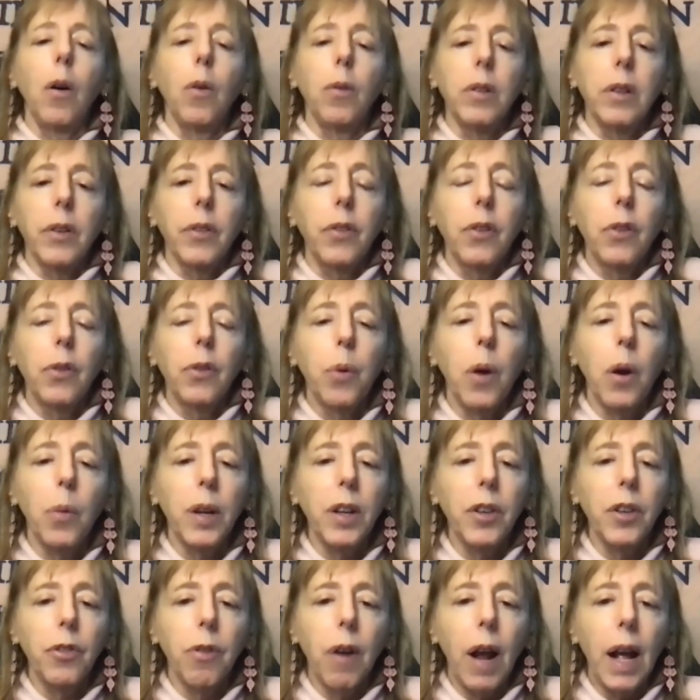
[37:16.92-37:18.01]
this is what
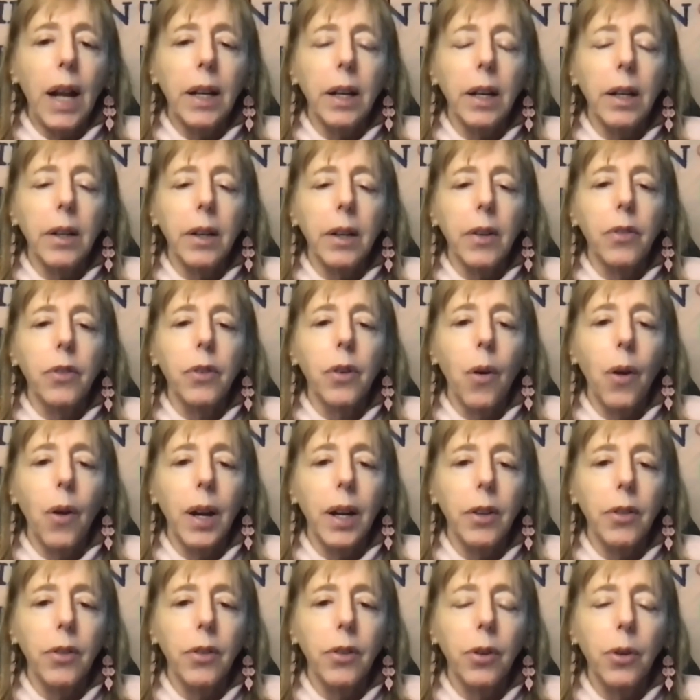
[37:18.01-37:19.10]
we dreaded. It's
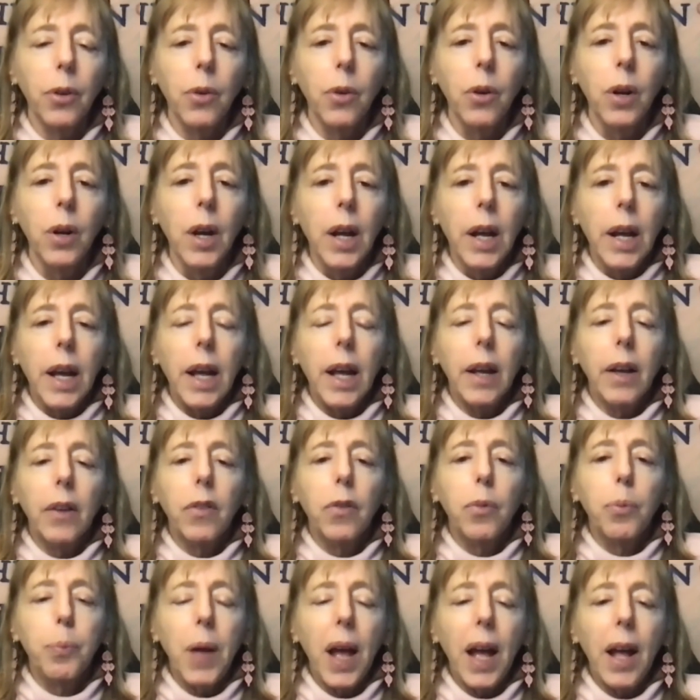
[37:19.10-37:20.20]
going to
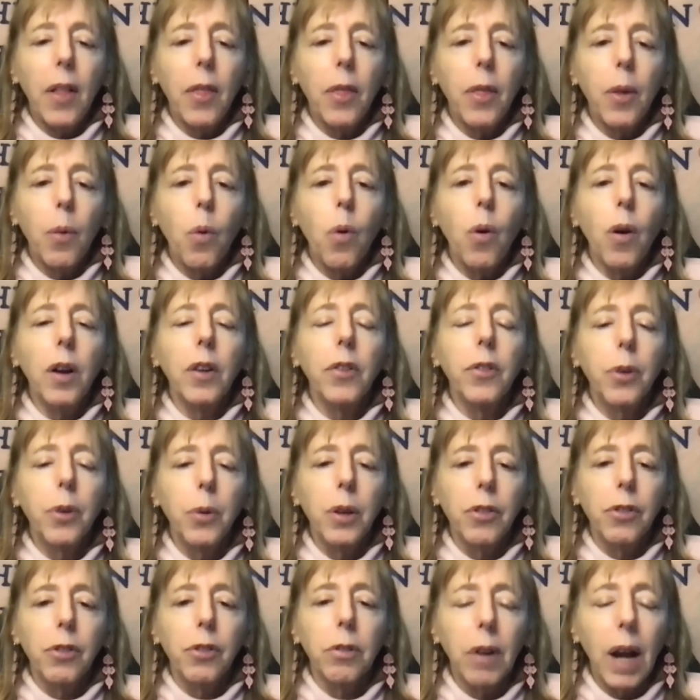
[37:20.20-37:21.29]
expand the war to
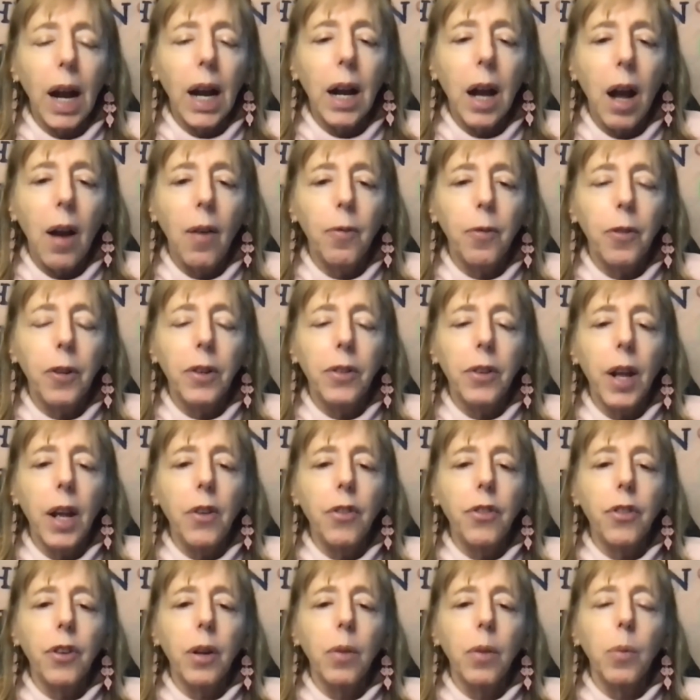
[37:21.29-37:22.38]
a direct
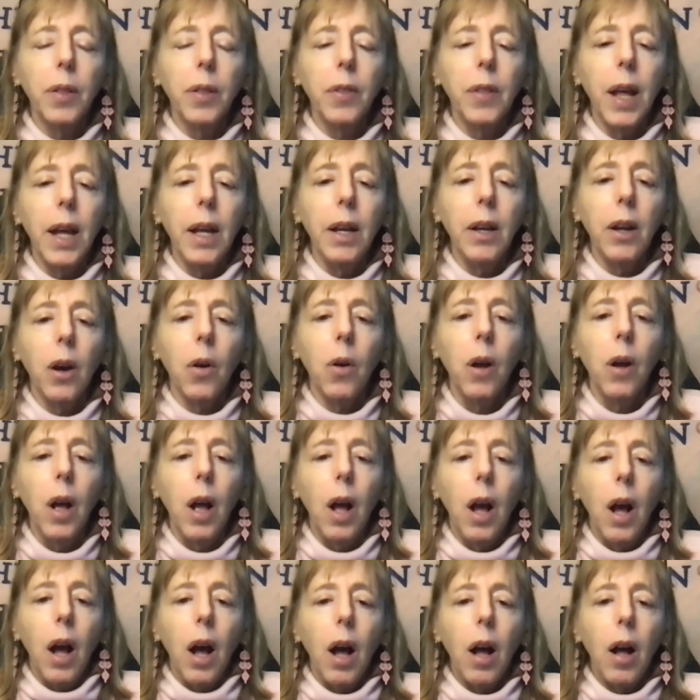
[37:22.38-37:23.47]
confrontation with NATO.
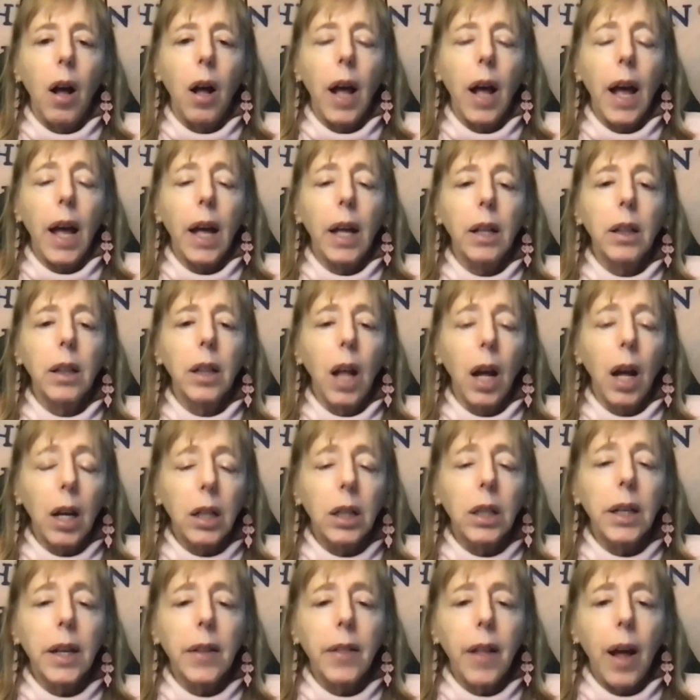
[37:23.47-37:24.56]
And
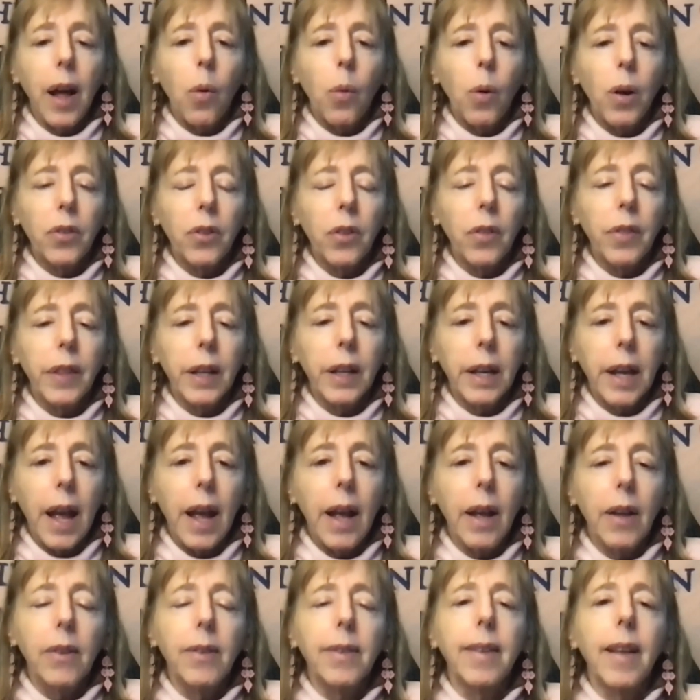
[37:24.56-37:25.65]
luckily, that wasn't the
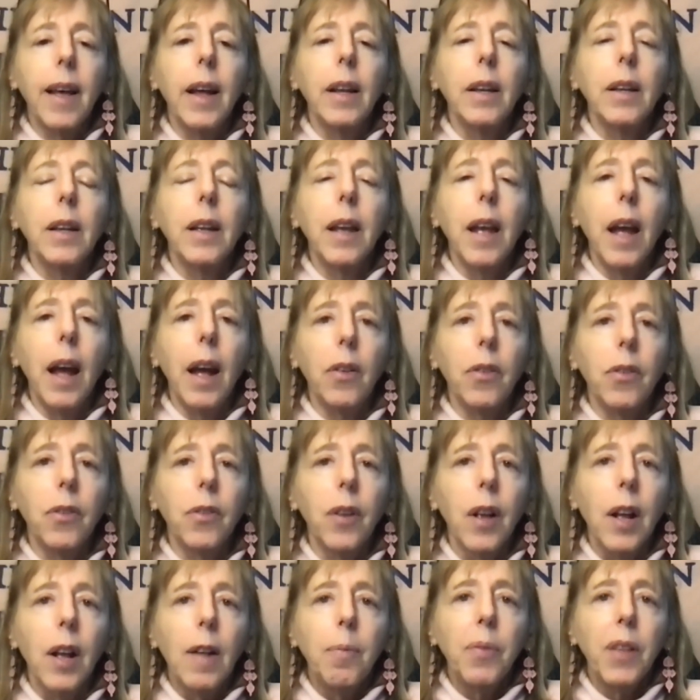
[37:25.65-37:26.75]
case. And yes,
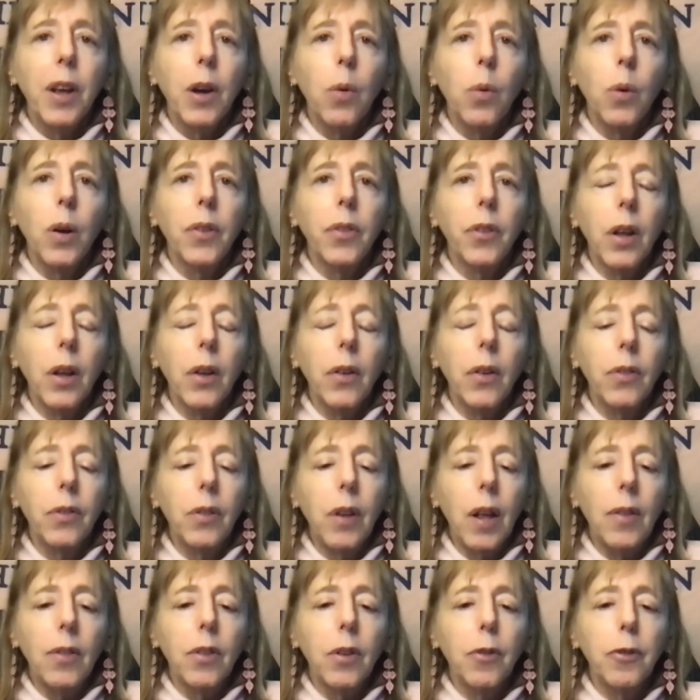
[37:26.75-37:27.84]
there was a
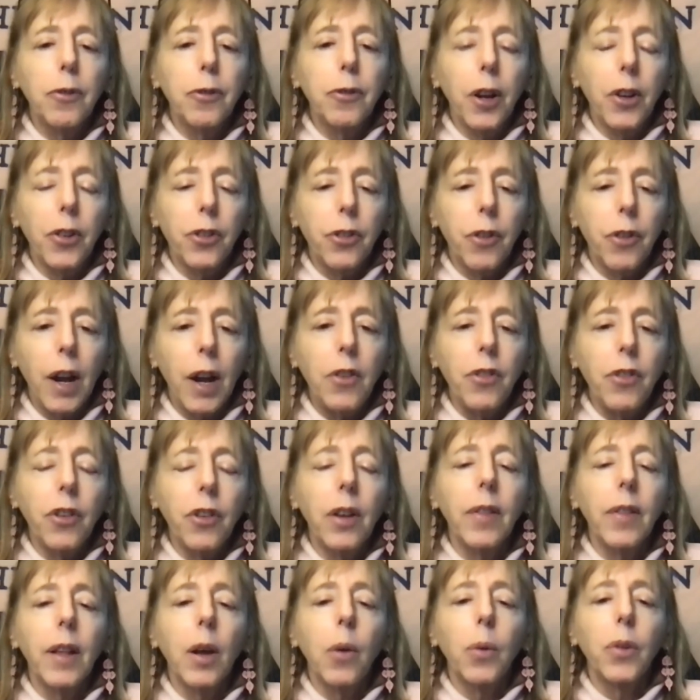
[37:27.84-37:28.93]
sense of
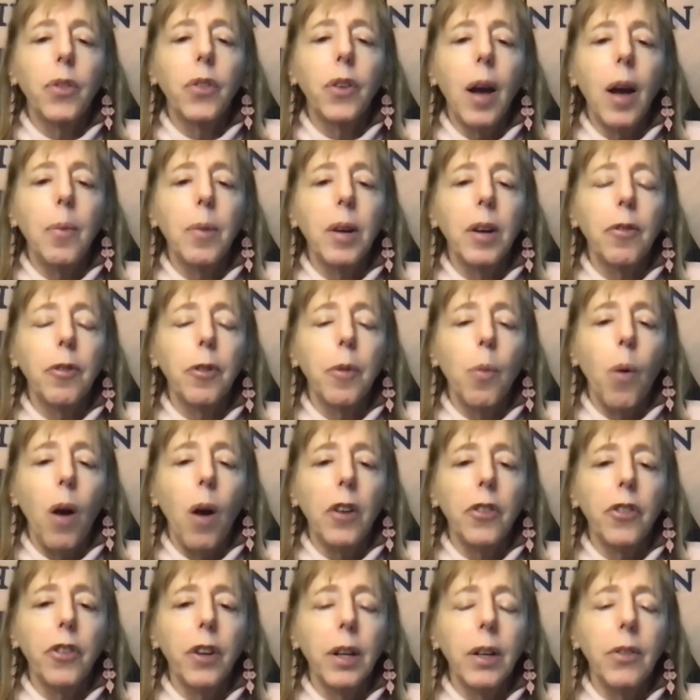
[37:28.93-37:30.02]
frustration that was coming from
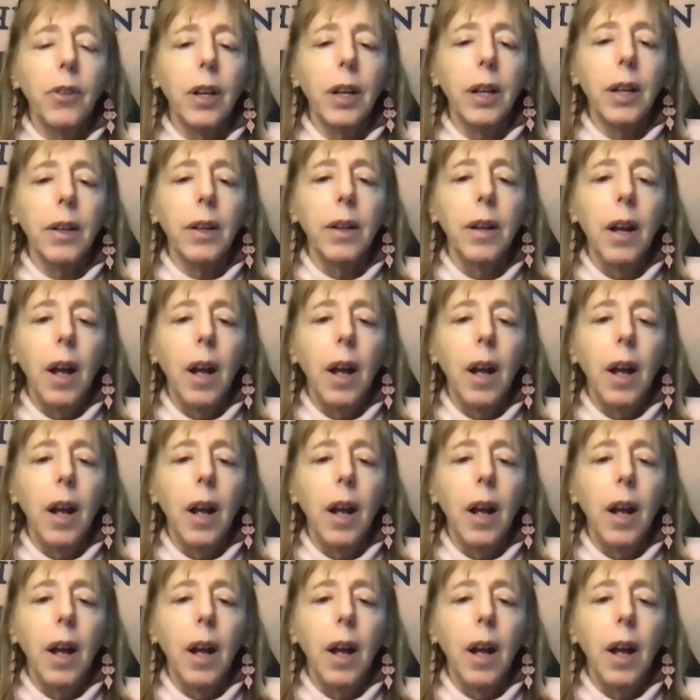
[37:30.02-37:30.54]
Washington